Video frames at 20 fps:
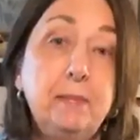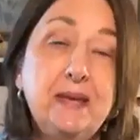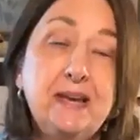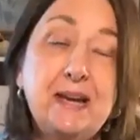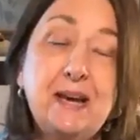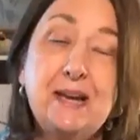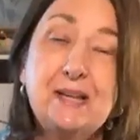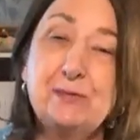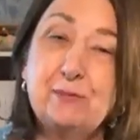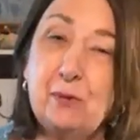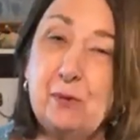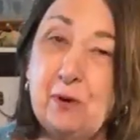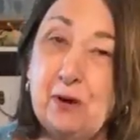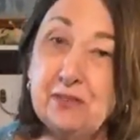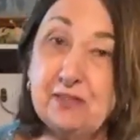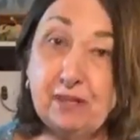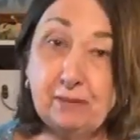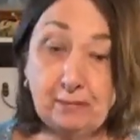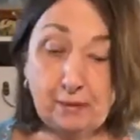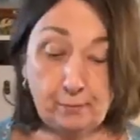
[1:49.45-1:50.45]
because we
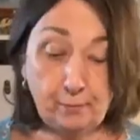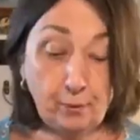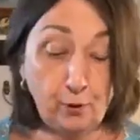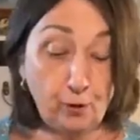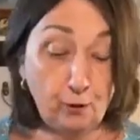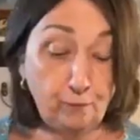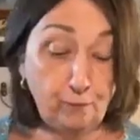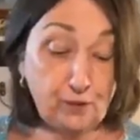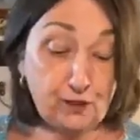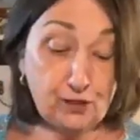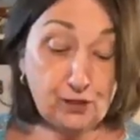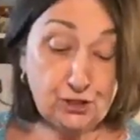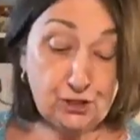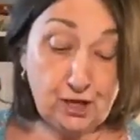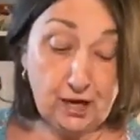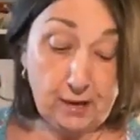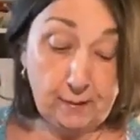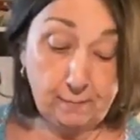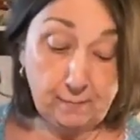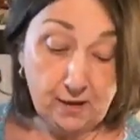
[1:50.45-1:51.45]
want them in perfect
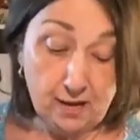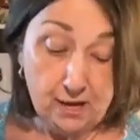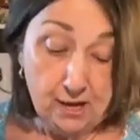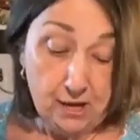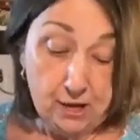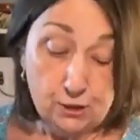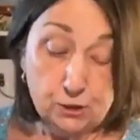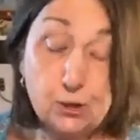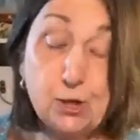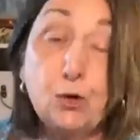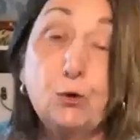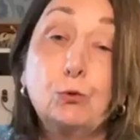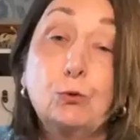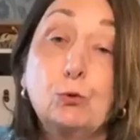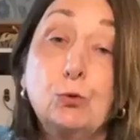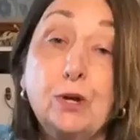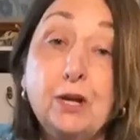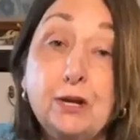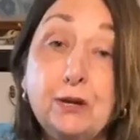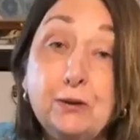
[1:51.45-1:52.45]
shape to
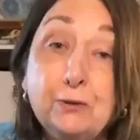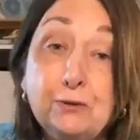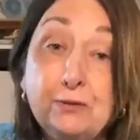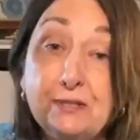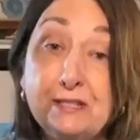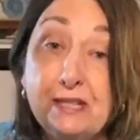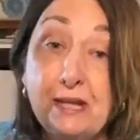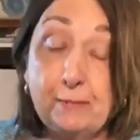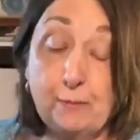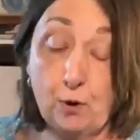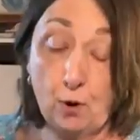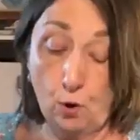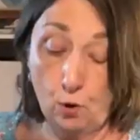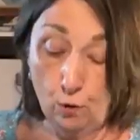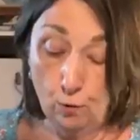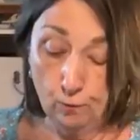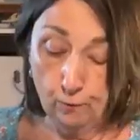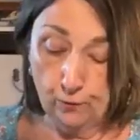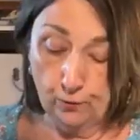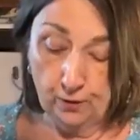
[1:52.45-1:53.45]
reuse them
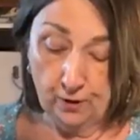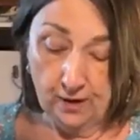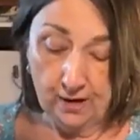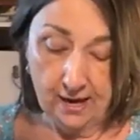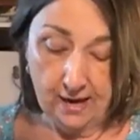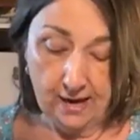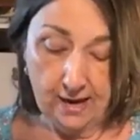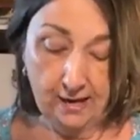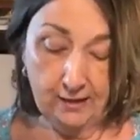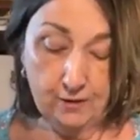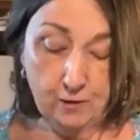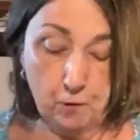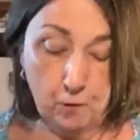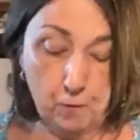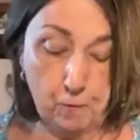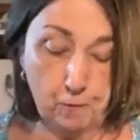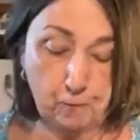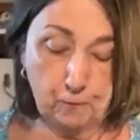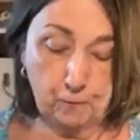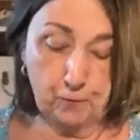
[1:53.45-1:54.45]
over and
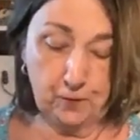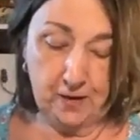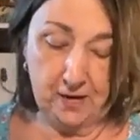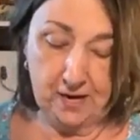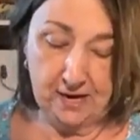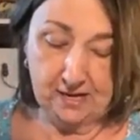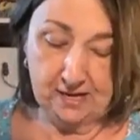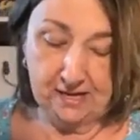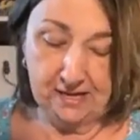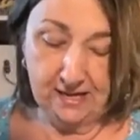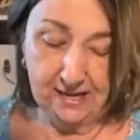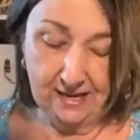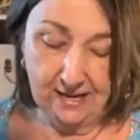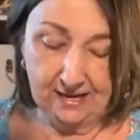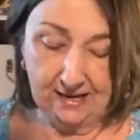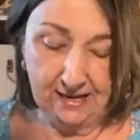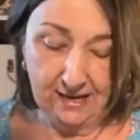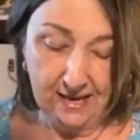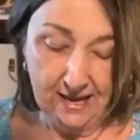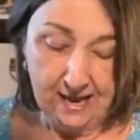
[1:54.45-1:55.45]
over
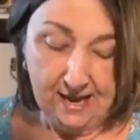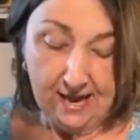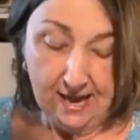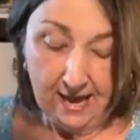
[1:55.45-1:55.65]
again.